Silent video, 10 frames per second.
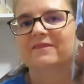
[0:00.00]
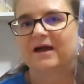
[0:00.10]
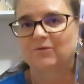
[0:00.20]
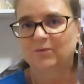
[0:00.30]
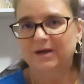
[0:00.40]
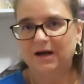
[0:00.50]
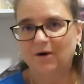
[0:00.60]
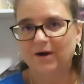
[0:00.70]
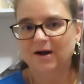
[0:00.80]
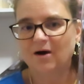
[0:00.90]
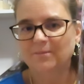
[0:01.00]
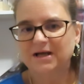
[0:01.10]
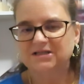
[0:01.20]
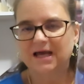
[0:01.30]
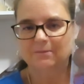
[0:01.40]
they will be going on
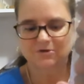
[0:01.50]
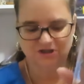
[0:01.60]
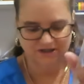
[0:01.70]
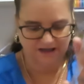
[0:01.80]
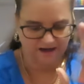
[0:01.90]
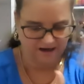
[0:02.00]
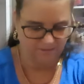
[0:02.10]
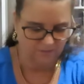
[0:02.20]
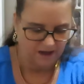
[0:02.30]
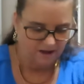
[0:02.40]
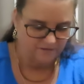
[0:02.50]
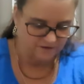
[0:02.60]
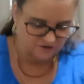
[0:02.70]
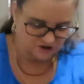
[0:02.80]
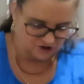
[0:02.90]
my table scape.
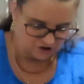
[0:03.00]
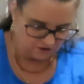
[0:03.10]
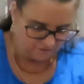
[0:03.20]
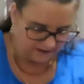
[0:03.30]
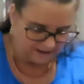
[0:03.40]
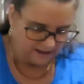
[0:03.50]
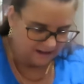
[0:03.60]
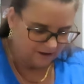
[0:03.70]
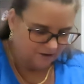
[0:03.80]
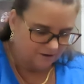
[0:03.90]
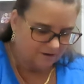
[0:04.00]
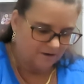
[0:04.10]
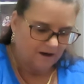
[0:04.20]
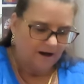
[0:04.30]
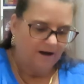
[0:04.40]
There's two in
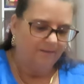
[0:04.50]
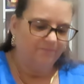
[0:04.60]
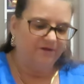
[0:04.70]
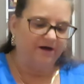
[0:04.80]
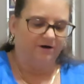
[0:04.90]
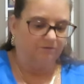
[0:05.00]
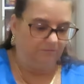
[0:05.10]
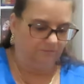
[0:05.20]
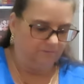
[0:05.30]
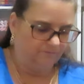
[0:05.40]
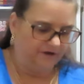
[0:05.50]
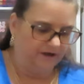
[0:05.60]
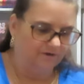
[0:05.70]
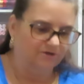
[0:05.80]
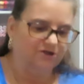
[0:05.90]
here. There,
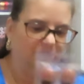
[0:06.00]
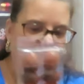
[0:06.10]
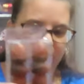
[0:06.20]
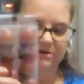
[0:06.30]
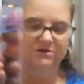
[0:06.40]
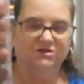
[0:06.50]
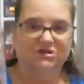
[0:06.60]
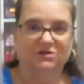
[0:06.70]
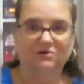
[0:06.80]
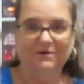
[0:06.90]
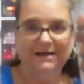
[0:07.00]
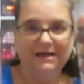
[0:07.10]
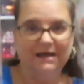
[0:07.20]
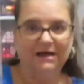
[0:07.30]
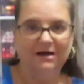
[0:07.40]
there's two
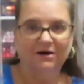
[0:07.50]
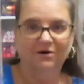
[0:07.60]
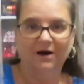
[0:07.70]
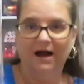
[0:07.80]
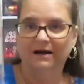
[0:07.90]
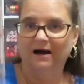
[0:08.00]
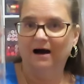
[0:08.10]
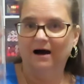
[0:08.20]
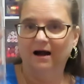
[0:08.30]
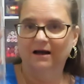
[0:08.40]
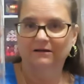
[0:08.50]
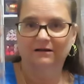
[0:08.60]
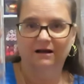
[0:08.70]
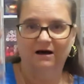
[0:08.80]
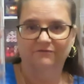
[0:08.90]
in here, and I
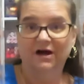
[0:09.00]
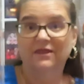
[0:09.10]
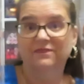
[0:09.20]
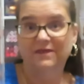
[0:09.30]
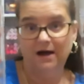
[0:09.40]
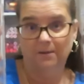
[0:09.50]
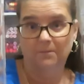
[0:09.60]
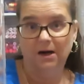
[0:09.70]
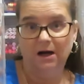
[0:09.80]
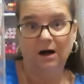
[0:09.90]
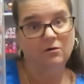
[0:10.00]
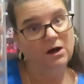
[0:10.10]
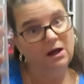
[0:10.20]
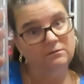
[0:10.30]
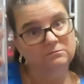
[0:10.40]
love them. Okay?